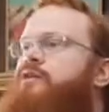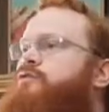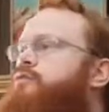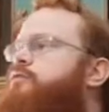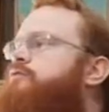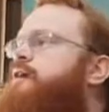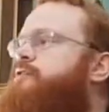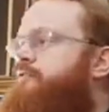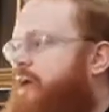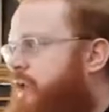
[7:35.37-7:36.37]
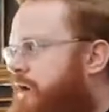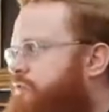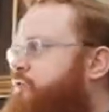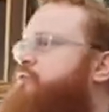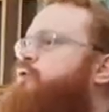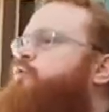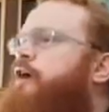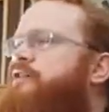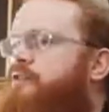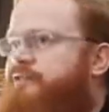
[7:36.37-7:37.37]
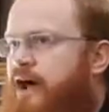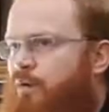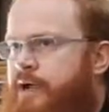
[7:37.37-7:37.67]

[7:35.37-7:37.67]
through the rest of our lives, through the rest of our